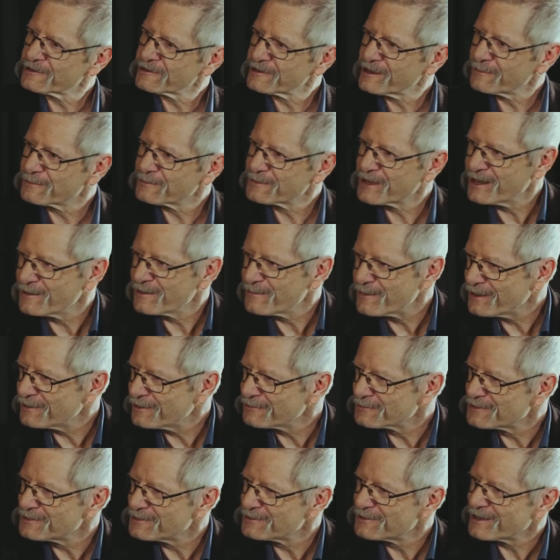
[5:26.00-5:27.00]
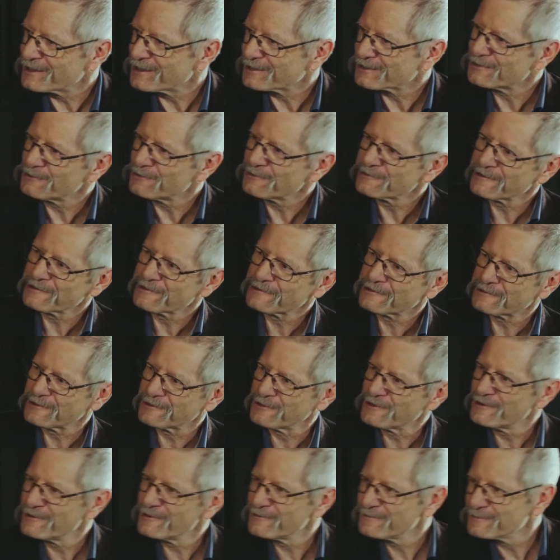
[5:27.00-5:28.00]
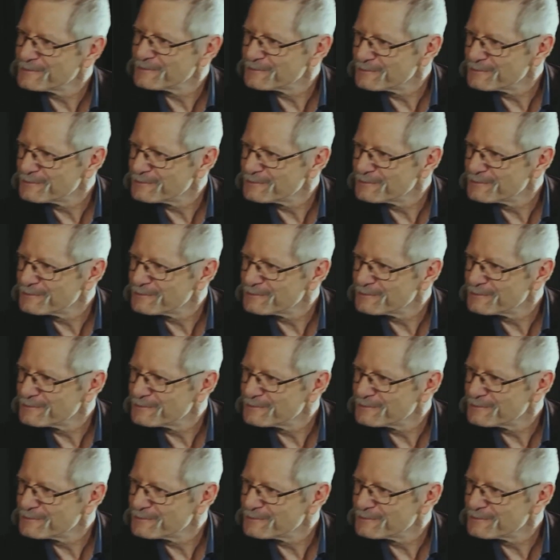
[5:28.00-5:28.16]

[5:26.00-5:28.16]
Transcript: WhatsApp came out, did that cause a stir?